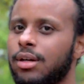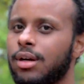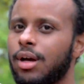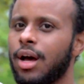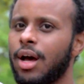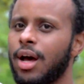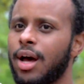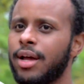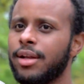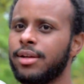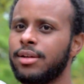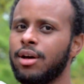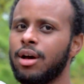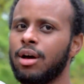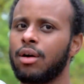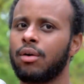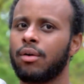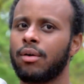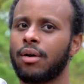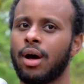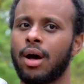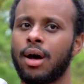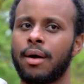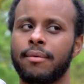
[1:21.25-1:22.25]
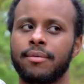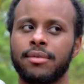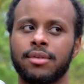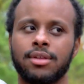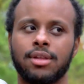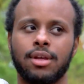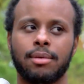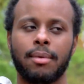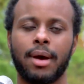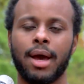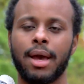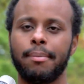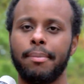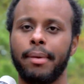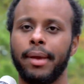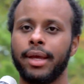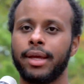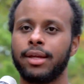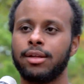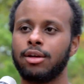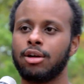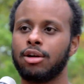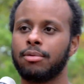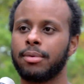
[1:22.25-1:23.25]
Uh, no. Um, in my
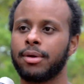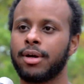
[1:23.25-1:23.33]
opinion, no,